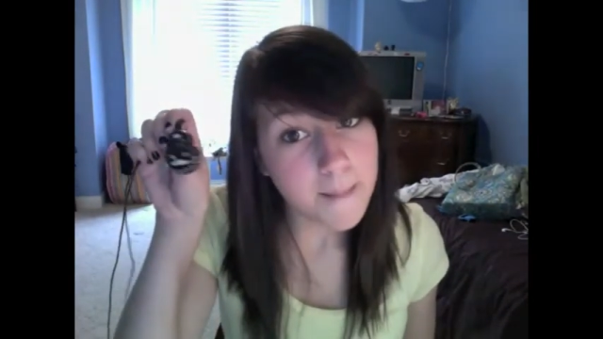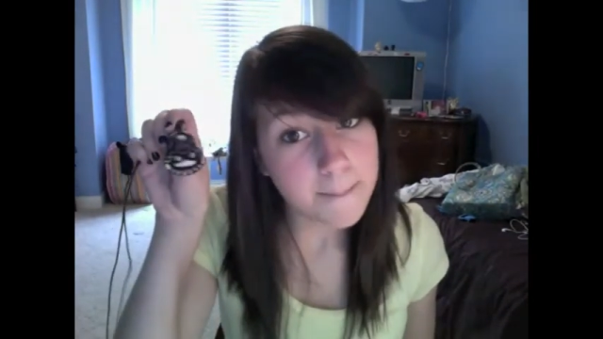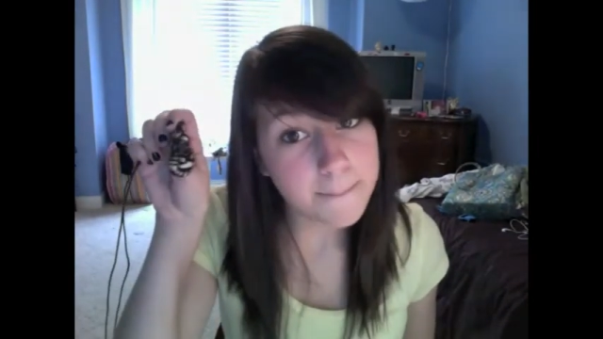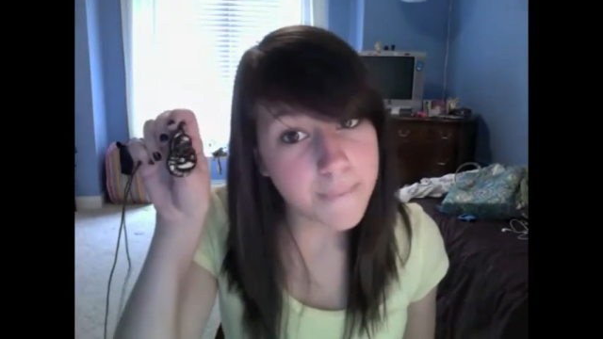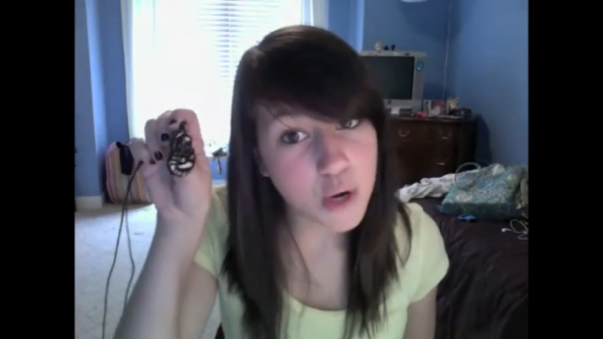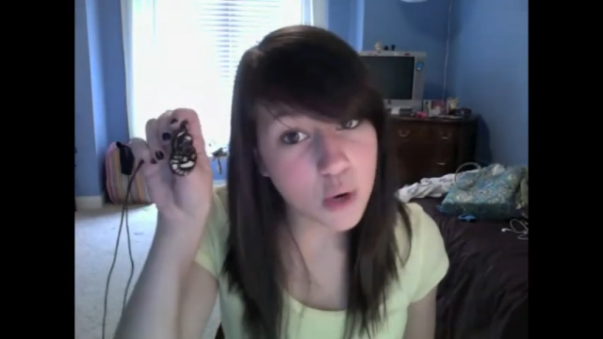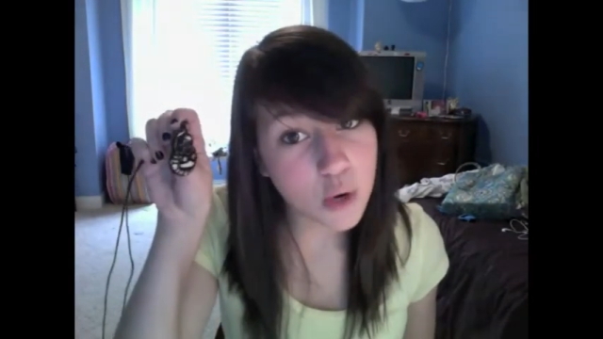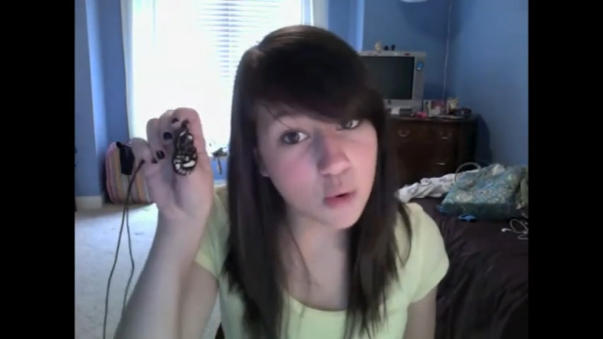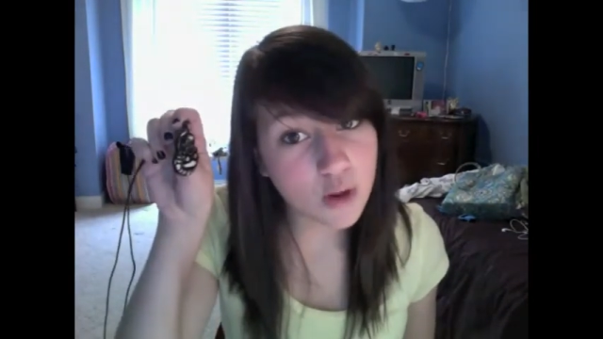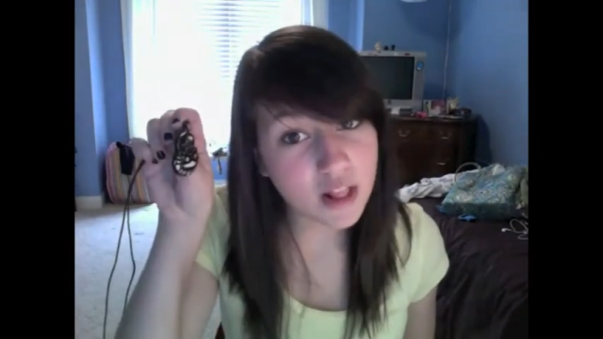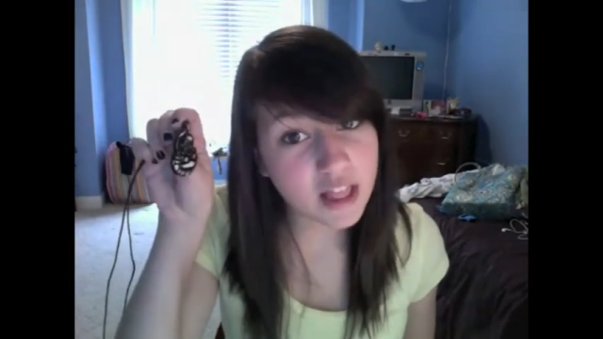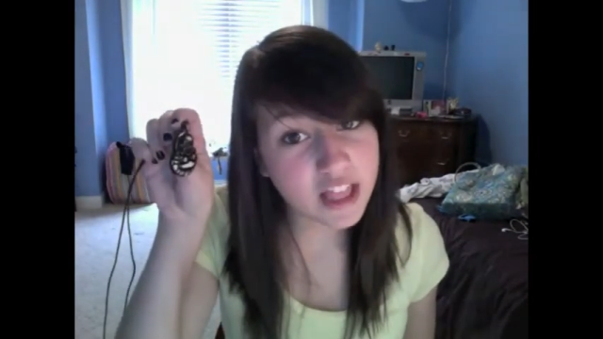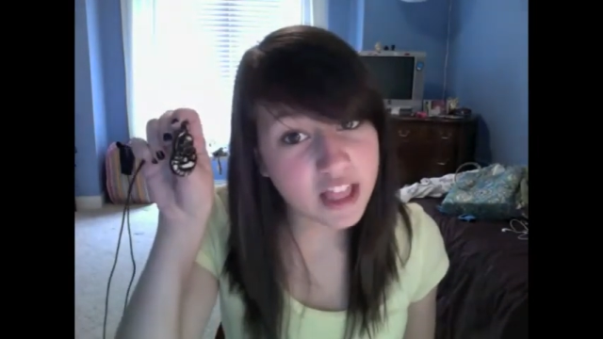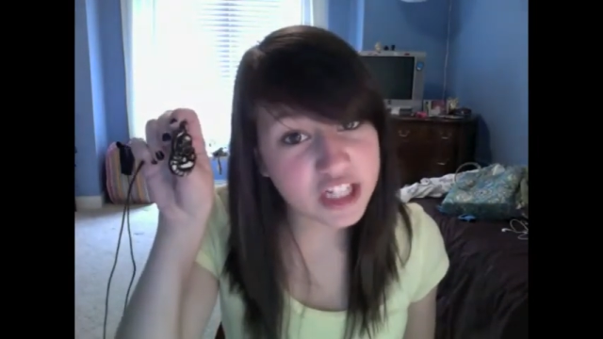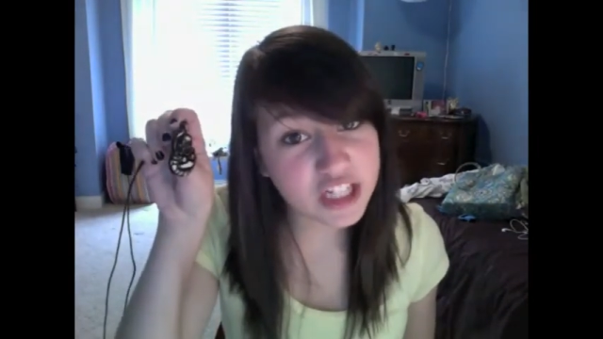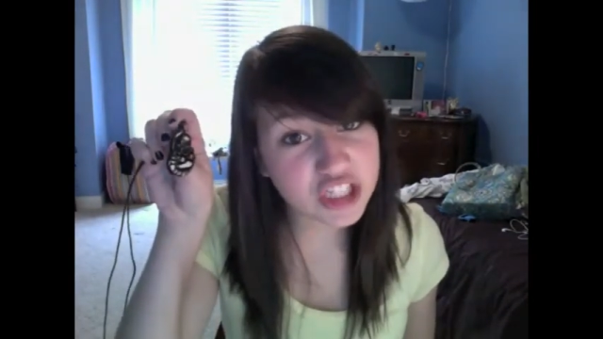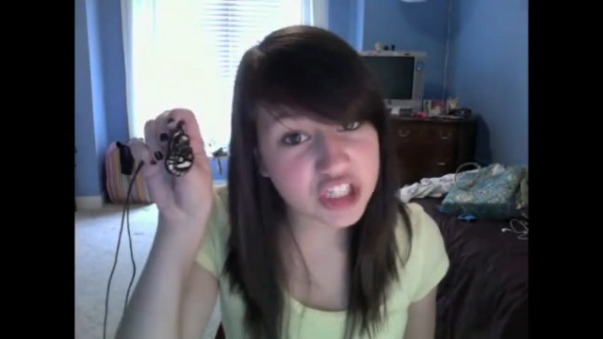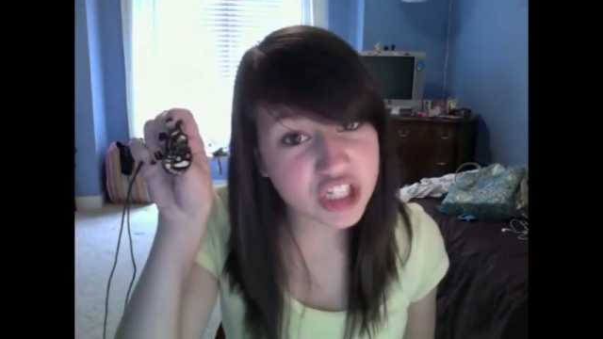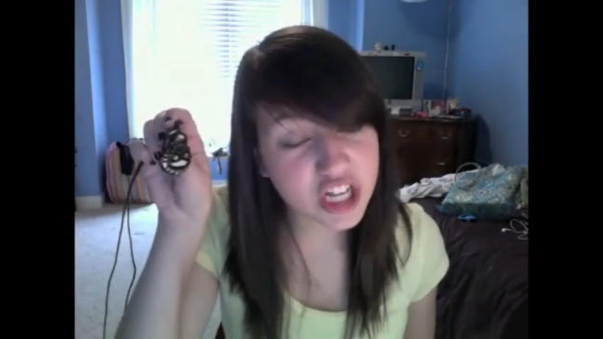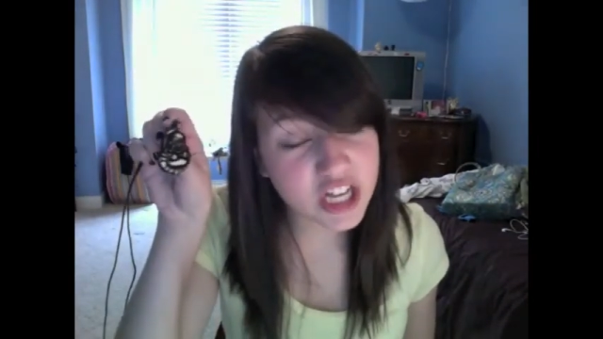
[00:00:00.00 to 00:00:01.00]

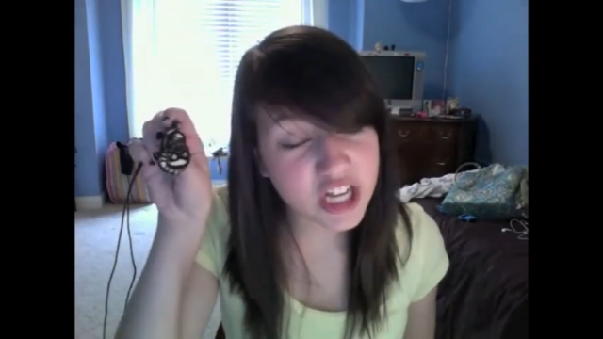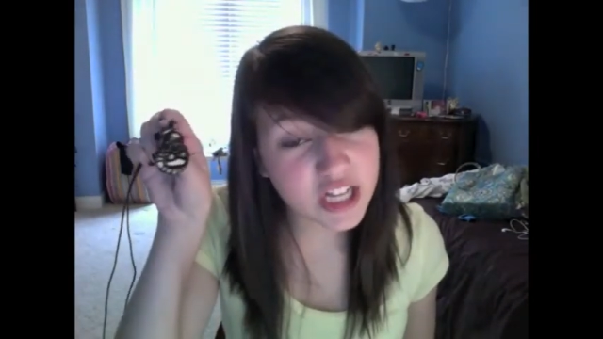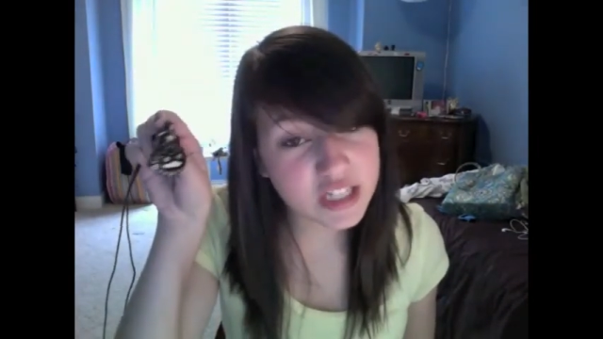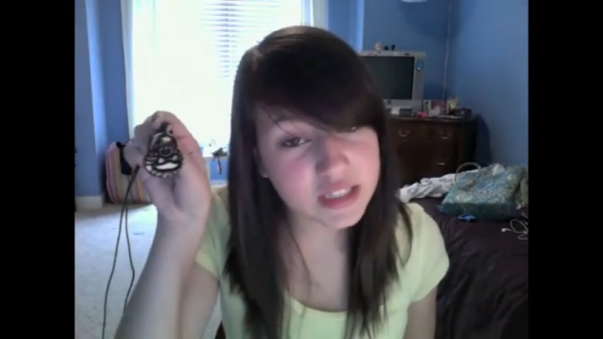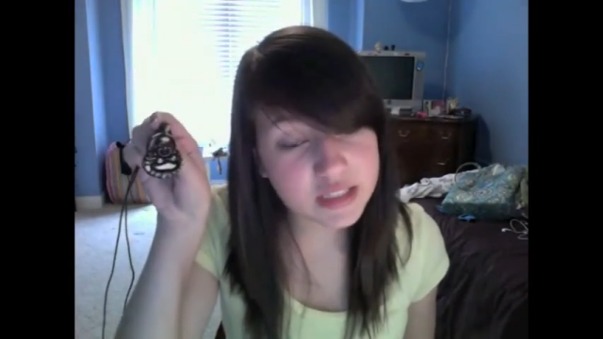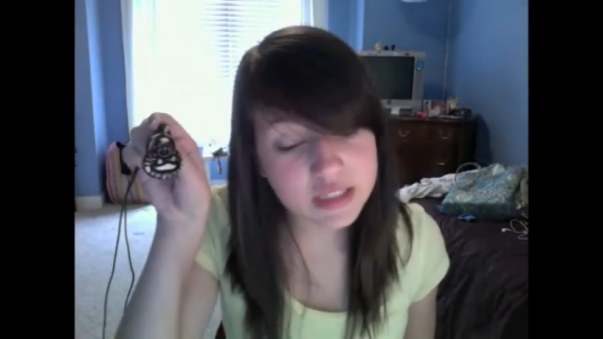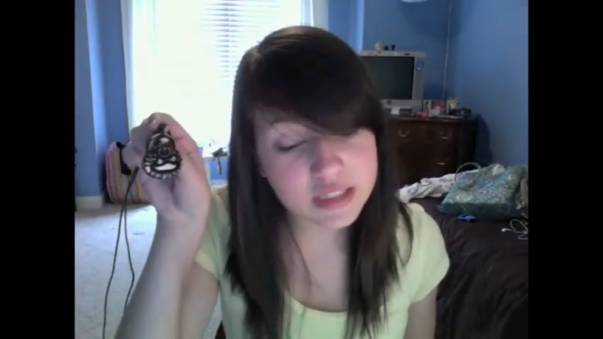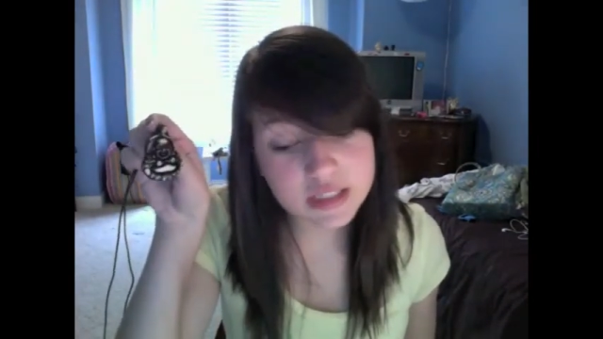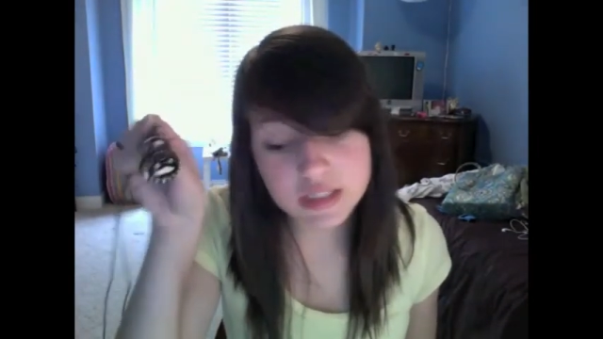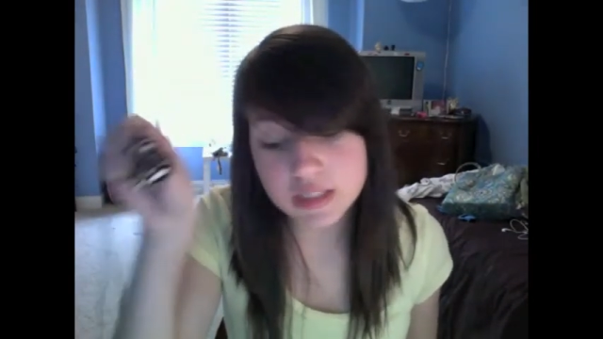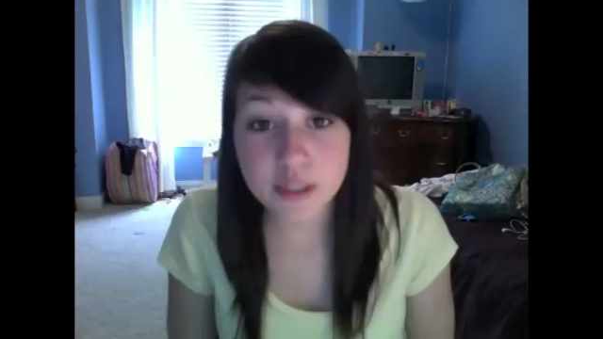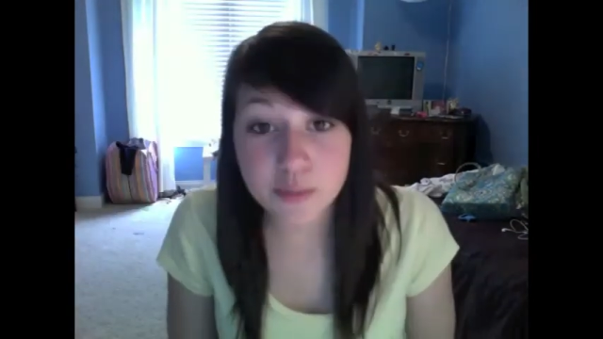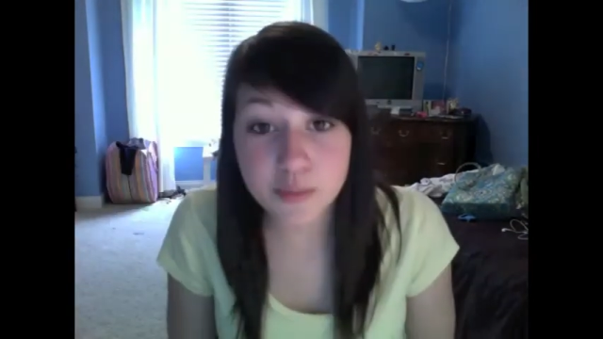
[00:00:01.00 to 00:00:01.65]
Buddha-licious!